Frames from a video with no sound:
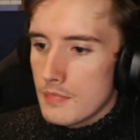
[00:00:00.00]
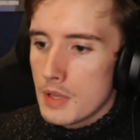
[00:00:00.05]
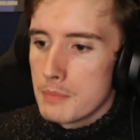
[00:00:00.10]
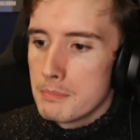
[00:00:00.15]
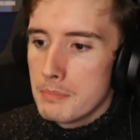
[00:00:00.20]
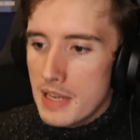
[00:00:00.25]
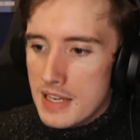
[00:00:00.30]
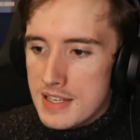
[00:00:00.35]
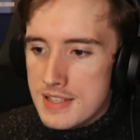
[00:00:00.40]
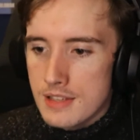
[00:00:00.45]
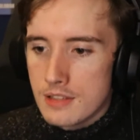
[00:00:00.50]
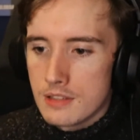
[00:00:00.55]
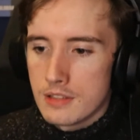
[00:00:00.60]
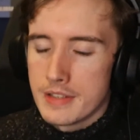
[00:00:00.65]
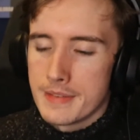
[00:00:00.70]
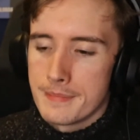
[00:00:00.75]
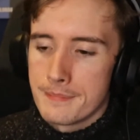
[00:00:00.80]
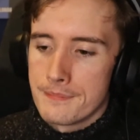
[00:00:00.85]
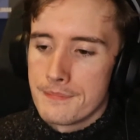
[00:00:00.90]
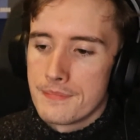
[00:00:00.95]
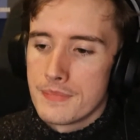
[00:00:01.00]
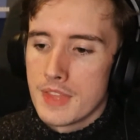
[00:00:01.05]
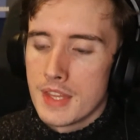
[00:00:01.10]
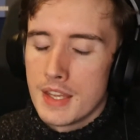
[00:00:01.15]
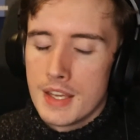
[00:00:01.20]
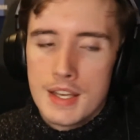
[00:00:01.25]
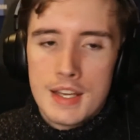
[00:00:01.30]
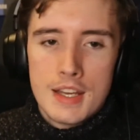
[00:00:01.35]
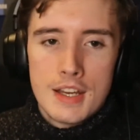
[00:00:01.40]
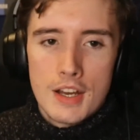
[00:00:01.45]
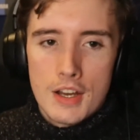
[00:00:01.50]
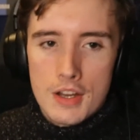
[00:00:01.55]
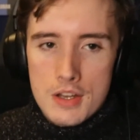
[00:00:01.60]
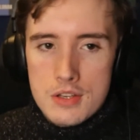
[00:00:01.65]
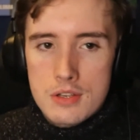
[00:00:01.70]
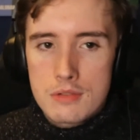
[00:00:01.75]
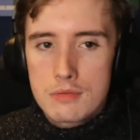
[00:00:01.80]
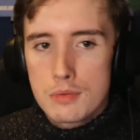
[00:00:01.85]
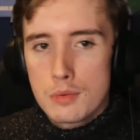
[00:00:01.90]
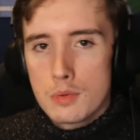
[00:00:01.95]
Basically, as
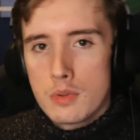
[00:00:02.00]
a rule